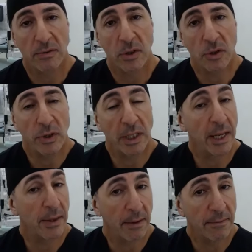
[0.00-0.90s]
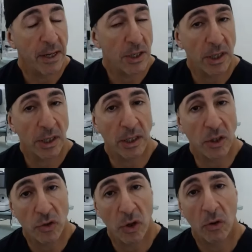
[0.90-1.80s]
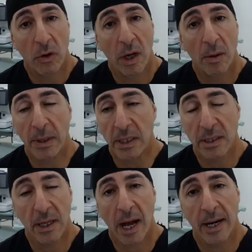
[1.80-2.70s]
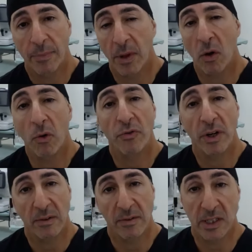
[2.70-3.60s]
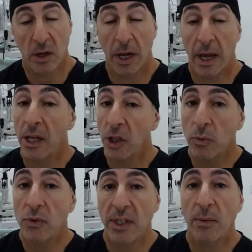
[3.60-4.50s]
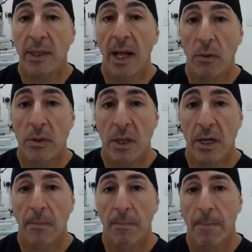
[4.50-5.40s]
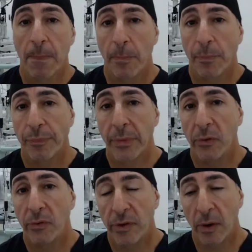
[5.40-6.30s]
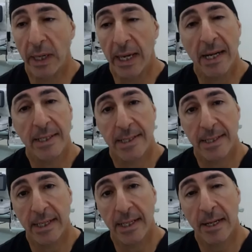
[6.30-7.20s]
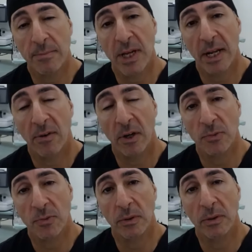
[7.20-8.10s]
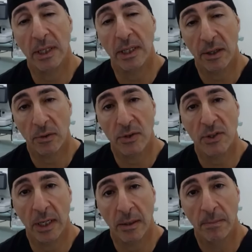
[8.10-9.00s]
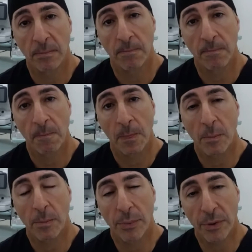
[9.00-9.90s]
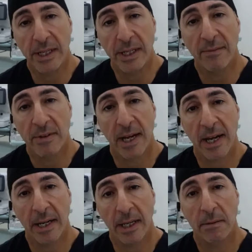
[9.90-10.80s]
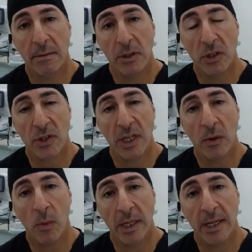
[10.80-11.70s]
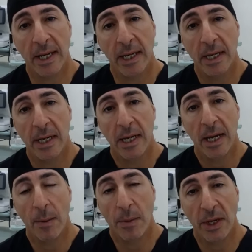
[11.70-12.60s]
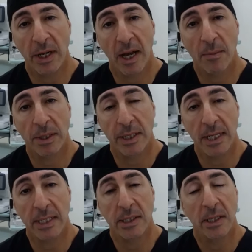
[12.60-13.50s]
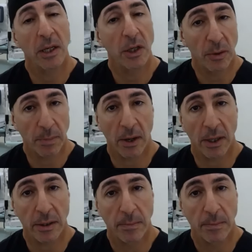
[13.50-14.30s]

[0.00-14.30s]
surgery to get the infection under control, but it scarred up the whole front of his eye. And you will see what that looks like. So he can't see, comes out of hospital and cannot see. Pretty devastating. You're seeing one day and within a couple of days, you're blind.